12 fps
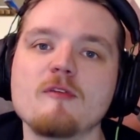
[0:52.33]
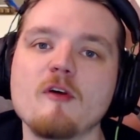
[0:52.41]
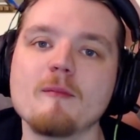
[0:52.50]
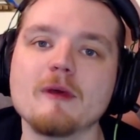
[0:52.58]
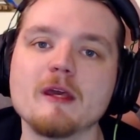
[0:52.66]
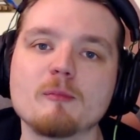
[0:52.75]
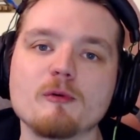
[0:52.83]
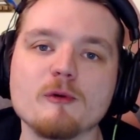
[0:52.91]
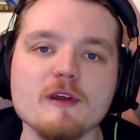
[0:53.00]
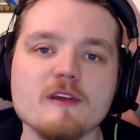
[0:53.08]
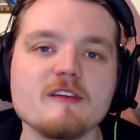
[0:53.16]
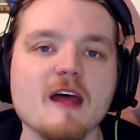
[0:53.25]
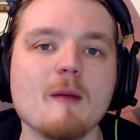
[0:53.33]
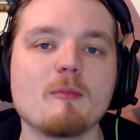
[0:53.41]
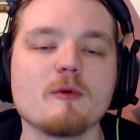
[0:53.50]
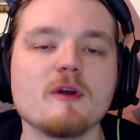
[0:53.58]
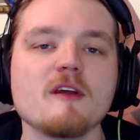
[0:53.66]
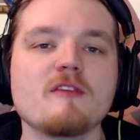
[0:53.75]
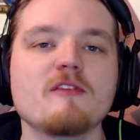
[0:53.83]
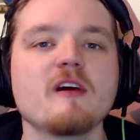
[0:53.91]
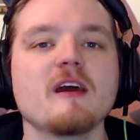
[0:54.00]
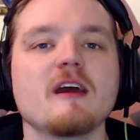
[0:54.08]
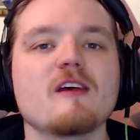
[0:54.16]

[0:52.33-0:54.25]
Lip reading: to make pre-snap reads